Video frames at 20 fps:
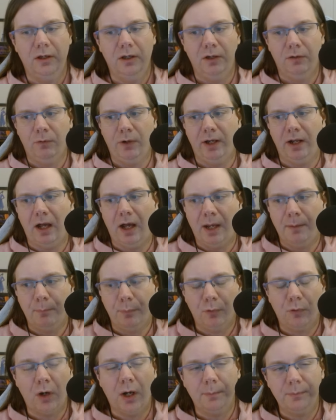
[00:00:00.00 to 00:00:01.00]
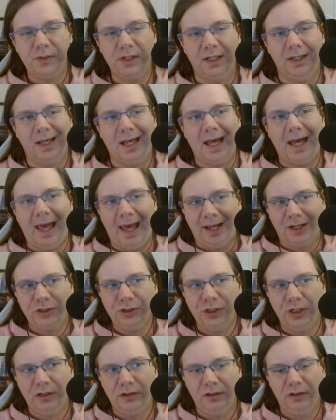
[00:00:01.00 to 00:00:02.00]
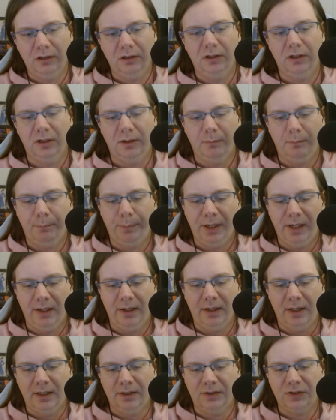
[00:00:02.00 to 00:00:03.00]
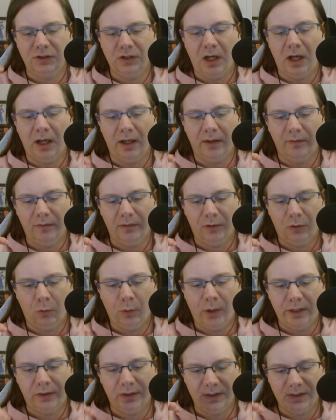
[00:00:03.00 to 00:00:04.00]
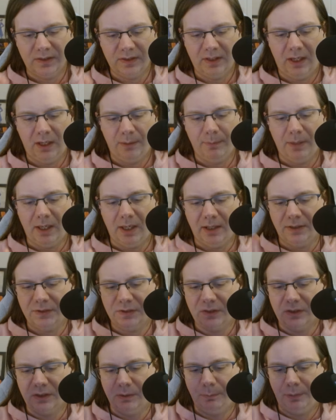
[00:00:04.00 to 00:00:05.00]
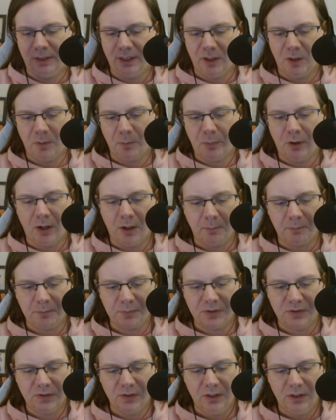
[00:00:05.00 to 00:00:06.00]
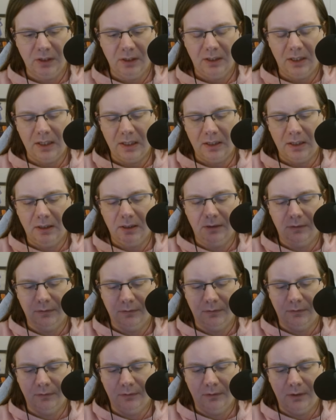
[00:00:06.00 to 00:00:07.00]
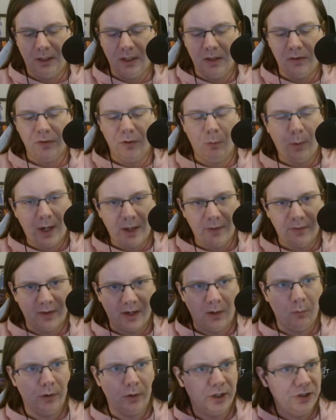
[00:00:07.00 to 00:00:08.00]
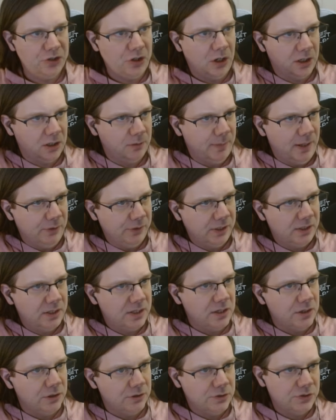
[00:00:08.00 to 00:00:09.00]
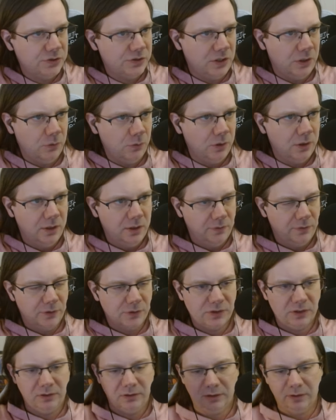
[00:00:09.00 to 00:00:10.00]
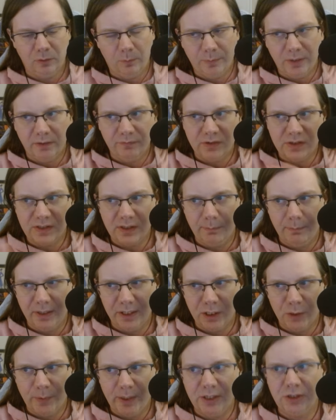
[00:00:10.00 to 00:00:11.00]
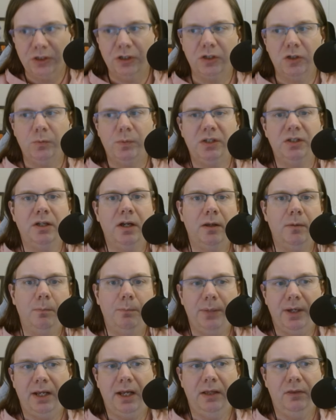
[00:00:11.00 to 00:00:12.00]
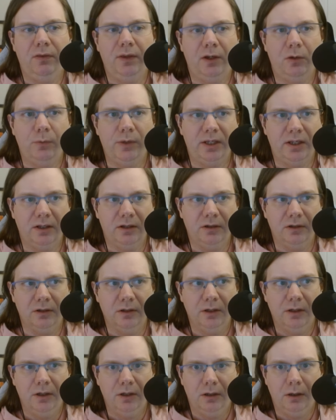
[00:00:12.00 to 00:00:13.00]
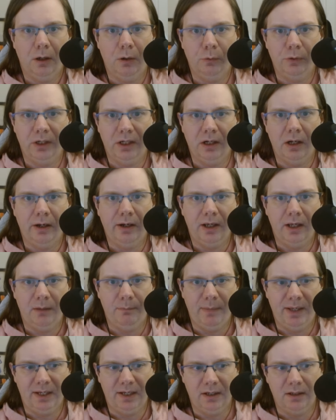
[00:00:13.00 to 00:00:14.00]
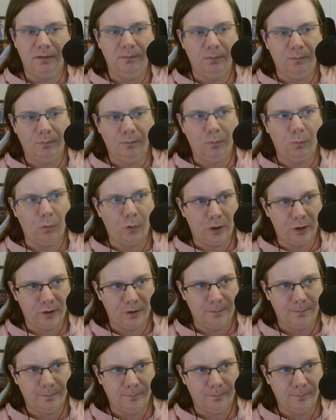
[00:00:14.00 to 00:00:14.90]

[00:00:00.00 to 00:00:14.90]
Right, I'm prompting action, but it's not quite the same as the player prompts in the way that I want to talk about it here. So there's a little bit of disambiguation to be done, but I think we can hone in on it and make it work.